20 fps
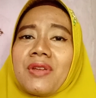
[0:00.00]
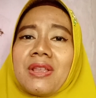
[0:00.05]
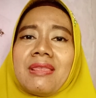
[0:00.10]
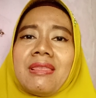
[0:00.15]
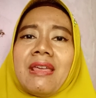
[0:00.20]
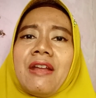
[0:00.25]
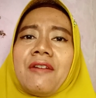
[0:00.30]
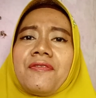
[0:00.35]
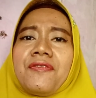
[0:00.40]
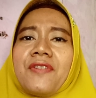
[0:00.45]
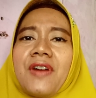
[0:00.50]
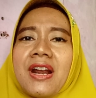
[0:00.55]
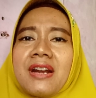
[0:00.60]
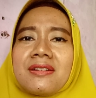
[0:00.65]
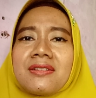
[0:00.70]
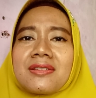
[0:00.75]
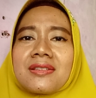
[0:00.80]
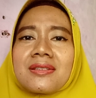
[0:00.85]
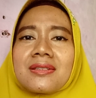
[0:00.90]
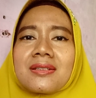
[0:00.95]
with their
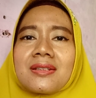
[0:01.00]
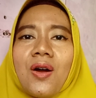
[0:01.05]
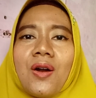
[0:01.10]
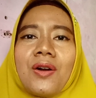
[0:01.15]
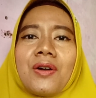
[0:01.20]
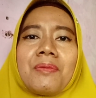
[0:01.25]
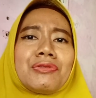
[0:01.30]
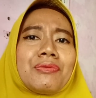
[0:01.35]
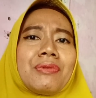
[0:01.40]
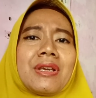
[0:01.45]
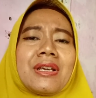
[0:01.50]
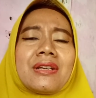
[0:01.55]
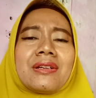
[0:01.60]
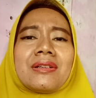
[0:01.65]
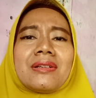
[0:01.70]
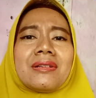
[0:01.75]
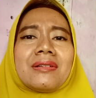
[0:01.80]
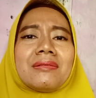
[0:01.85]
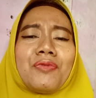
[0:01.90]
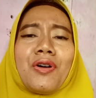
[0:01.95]
friends, or doing
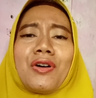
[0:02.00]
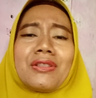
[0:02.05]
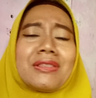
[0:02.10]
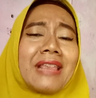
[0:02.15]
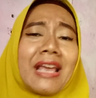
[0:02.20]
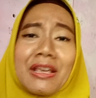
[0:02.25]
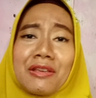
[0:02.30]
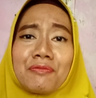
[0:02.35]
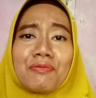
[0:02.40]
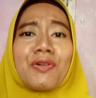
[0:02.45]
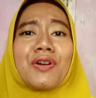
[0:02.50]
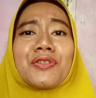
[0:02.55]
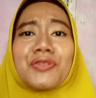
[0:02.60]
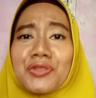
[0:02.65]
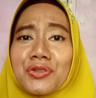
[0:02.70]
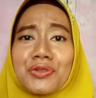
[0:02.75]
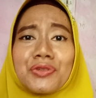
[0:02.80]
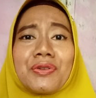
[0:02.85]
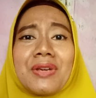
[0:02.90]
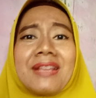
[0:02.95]
what they want
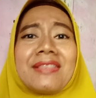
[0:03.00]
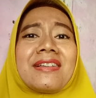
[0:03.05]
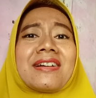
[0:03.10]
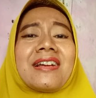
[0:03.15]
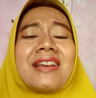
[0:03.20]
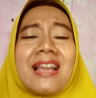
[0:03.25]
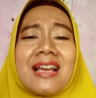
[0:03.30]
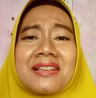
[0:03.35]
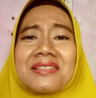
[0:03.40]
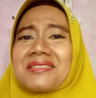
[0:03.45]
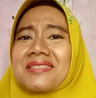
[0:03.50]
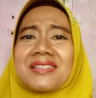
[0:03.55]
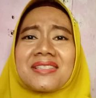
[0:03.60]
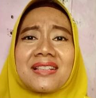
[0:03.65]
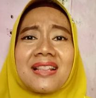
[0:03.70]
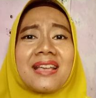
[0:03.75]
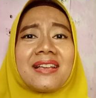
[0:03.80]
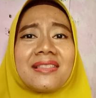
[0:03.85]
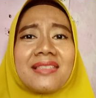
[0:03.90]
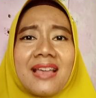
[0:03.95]
to do in the class, just
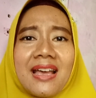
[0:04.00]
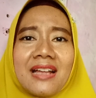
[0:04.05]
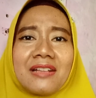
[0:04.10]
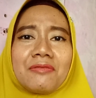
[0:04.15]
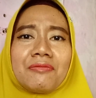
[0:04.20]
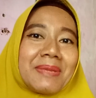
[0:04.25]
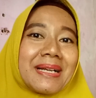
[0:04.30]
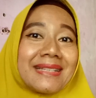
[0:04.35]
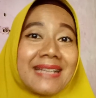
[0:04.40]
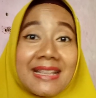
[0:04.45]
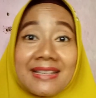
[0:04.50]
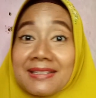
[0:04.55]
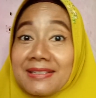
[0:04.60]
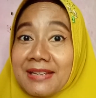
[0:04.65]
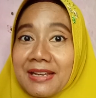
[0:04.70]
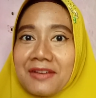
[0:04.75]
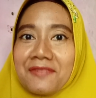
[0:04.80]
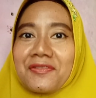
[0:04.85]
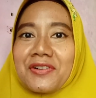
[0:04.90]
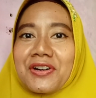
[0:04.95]
like that. But it's
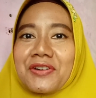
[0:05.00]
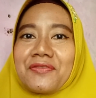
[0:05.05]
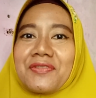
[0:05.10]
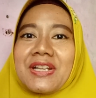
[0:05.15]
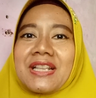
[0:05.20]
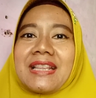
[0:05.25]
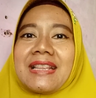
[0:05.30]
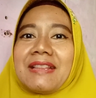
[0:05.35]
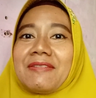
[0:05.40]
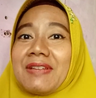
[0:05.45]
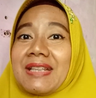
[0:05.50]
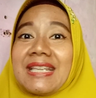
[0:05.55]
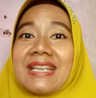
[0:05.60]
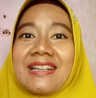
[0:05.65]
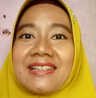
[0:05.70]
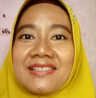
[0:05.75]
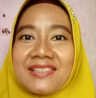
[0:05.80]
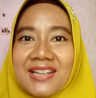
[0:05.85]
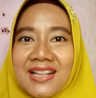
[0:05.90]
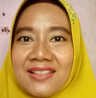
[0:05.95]
different with the
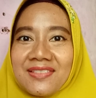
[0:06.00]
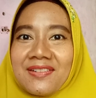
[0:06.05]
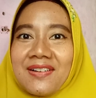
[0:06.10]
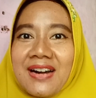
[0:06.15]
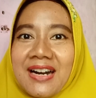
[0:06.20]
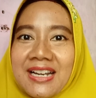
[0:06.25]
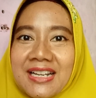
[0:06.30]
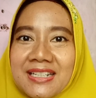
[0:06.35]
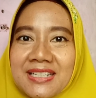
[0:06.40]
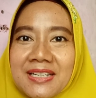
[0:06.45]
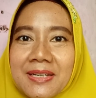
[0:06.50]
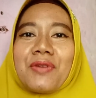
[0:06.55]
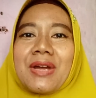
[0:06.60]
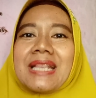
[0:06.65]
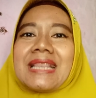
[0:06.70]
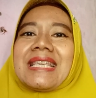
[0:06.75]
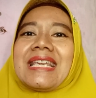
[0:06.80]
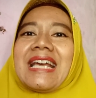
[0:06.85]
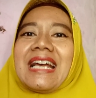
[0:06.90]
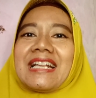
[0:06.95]
adult, right?
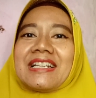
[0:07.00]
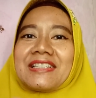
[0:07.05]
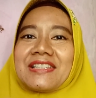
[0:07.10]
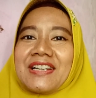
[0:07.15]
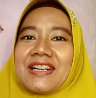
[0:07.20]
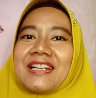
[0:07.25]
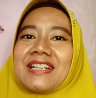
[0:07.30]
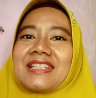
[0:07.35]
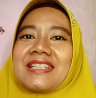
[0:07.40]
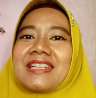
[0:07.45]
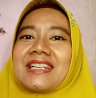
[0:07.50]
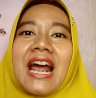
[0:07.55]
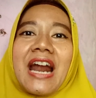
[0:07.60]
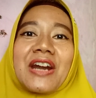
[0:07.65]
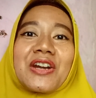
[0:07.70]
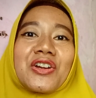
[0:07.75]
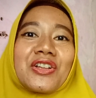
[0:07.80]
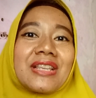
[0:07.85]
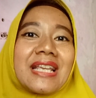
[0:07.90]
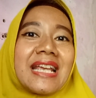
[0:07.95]
When the adults are
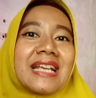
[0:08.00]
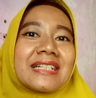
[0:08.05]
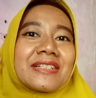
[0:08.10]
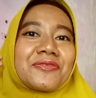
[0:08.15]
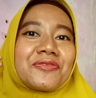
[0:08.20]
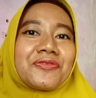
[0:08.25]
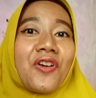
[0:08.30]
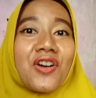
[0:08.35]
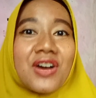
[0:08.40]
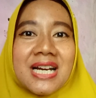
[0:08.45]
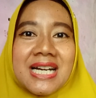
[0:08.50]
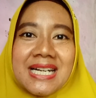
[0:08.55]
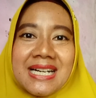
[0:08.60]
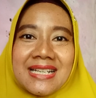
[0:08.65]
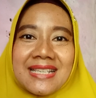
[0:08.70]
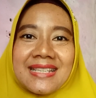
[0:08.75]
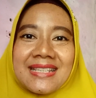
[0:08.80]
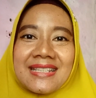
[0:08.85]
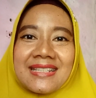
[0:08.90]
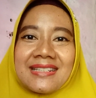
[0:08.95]
not in
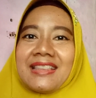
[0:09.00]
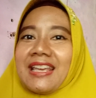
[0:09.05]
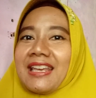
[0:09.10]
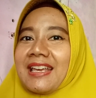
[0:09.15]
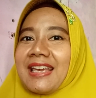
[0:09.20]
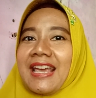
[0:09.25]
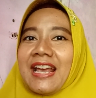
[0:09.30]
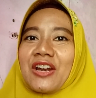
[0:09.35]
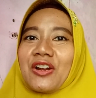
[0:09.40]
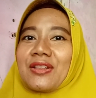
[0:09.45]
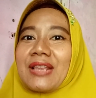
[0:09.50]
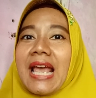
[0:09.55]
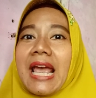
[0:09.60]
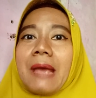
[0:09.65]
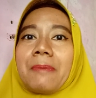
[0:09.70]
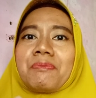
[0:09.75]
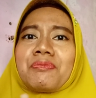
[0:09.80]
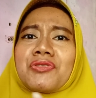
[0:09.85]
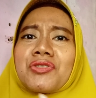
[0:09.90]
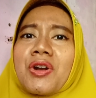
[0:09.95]
focus, they cannot
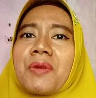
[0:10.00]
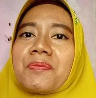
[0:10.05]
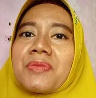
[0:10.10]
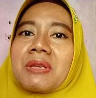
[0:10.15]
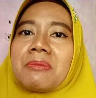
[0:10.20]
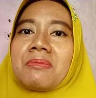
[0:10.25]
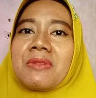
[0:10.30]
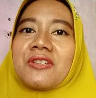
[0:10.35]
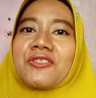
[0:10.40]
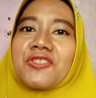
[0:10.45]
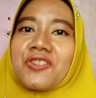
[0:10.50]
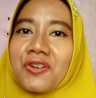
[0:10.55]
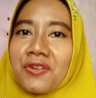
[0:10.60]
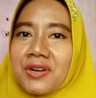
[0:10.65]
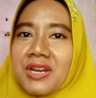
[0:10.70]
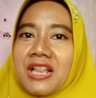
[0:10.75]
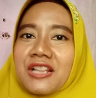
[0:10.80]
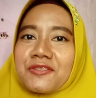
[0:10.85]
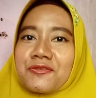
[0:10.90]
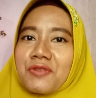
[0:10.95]
absorb the
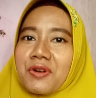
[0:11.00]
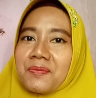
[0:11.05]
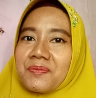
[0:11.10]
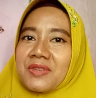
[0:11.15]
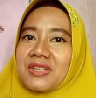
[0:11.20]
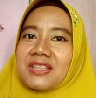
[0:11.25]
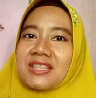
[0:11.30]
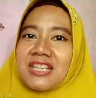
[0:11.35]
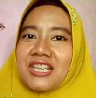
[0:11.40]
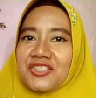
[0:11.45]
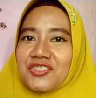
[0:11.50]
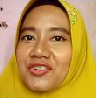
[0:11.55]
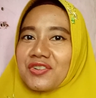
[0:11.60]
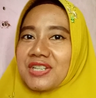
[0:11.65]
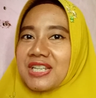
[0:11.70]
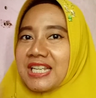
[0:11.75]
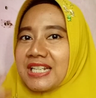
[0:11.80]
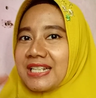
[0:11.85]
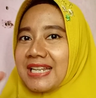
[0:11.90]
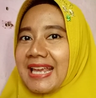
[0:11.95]
materials from the teacher
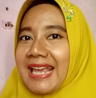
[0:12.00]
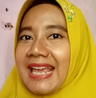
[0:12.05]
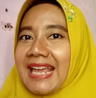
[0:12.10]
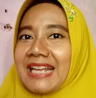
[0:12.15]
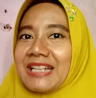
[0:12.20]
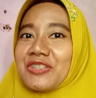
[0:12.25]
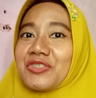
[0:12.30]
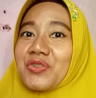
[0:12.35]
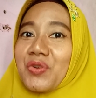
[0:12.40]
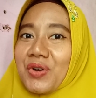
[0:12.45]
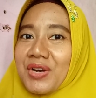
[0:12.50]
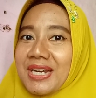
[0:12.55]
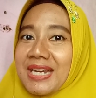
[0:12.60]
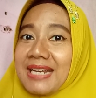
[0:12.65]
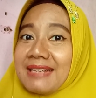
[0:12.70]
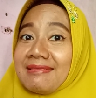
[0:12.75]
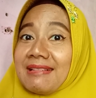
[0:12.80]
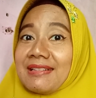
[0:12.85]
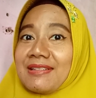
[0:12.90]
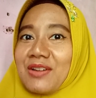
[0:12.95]
in
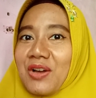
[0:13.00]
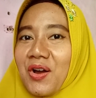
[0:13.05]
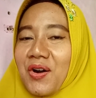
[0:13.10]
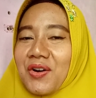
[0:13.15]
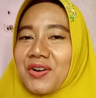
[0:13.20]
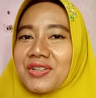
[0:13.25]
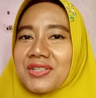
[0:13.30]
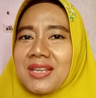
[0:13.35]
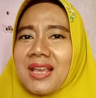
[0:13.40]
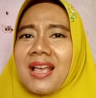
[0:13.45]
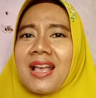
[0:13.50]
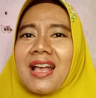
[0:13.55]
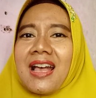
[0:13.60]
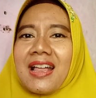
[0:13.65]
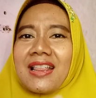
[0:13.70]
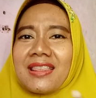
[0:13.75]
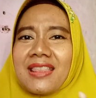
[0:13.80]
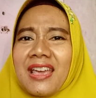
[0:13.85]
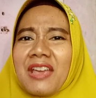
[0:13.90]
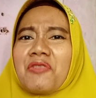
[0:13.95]
joining the course,
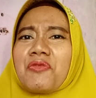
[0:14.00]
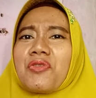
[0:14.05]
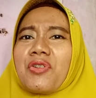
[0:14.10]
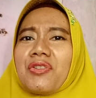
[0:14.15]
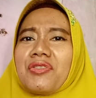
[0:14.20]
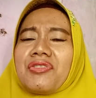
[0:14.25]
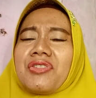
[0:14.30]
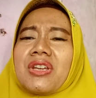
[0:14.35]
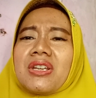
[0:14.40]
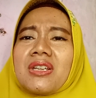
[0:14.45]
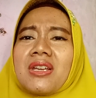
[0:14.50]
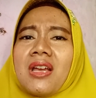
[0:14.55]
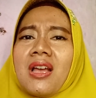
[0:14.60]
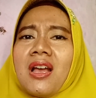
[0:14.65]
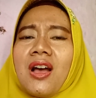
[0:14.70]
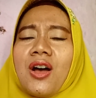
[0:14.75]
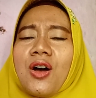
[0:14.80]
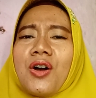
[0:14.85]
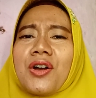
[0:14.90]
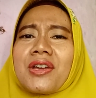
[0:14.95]
they will think,
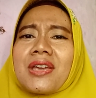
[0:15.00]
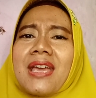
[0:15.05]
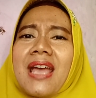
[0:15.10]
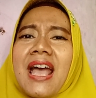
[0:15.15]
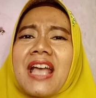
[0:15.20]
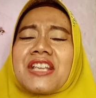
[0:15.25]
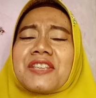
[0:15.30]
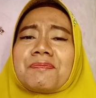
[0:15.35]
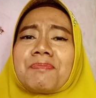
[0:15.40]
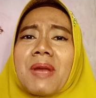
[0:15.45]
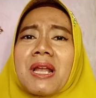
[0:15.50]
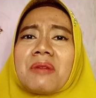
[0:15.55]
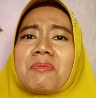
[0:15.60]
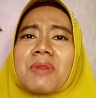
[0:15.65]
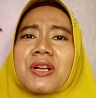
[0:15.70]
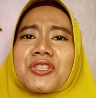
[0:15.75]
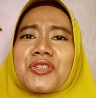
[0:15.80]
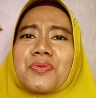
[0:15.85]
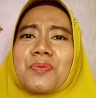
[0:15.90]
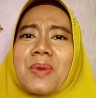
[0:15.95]
okay, I spend
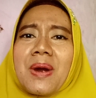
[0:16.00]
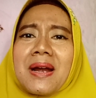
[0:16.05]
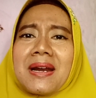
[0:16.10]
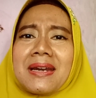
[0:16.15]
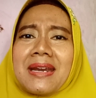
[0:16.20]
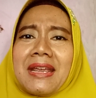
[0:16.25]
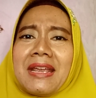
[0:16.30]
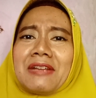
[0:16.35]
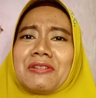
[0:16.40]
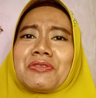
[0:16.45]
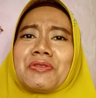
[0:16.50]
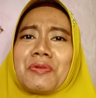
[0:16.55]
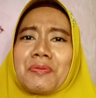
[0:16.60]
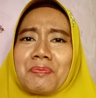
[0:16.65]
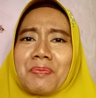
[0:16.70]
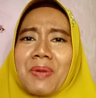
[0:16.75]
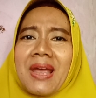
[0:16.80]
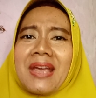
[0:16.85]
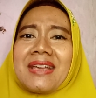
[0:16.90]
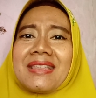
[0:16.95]
much money to
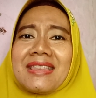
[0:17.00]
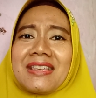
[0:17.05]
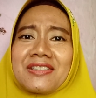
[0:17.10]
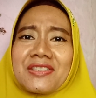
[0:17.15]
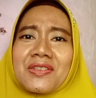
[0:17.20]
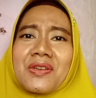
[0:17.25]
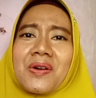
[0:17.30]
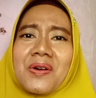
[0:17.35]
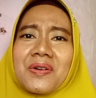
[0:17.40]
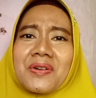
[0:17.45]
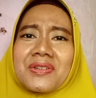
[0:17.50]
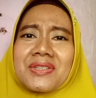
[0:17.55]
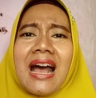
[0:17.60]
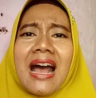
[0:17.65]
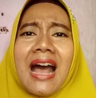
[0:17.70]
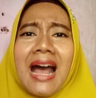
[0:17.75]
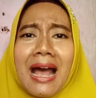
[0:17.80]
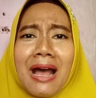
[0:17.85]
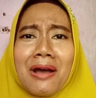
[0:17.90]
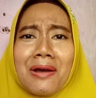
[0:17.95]
pay this course.
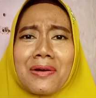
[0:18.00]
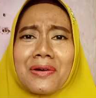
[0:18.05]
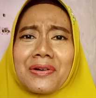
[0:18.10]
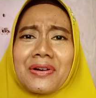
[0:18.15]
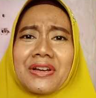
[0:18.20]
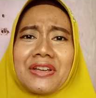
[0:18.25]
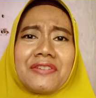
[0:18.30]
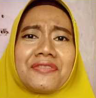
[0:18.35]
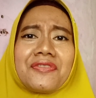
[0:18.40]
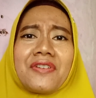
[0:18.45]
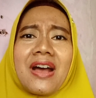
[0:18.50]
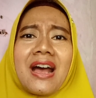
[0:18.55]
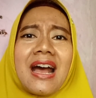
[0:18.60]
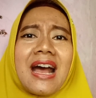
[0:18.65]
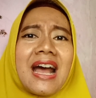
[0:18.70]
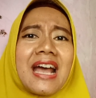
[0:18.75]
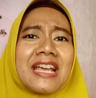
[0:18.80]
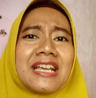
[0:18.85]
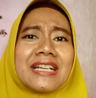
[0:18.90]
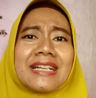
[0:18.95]
How if
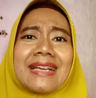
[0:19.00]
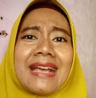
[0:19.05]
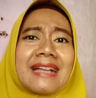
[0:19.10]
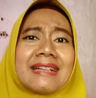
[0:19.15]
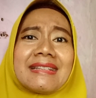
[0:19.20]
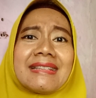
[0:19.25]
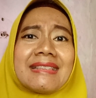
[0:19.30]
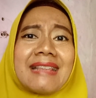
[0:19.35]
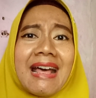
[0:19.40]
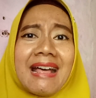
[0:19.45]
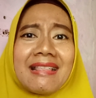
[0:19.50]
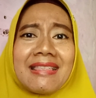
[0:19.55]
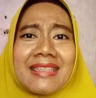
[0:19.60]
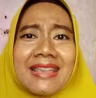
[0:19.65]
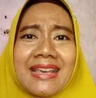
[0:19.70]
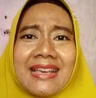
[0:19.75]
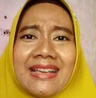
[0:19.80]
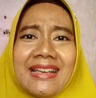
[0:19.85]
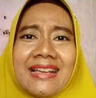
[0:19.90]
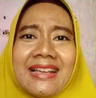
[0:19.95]
I get
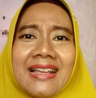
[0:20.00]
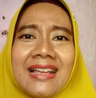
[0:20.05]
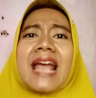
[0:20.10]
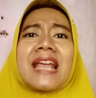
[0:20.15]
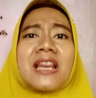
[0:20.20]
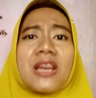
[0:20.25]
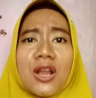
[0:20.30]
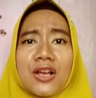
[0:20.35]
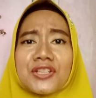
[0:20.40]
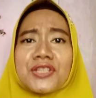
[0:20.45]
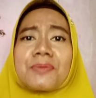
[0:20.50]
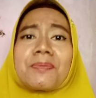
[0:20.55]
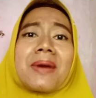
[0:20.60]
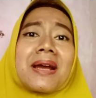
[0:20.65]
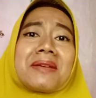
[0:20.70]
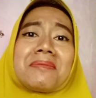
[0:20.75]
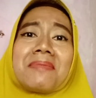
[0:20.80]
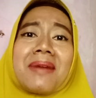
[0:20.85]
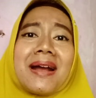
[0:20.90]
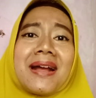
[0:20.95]
nothing? I lost
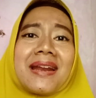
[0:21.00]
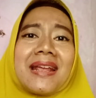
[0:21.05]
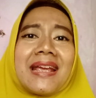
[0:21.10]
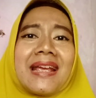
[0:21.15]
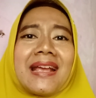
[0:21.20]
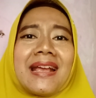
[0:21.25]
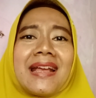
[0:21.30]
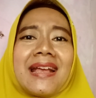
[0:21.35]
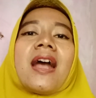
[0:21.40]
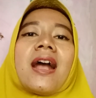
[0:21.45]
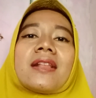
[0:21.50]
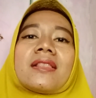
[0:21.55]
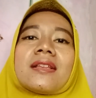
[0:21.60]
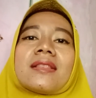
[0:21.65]
my money. And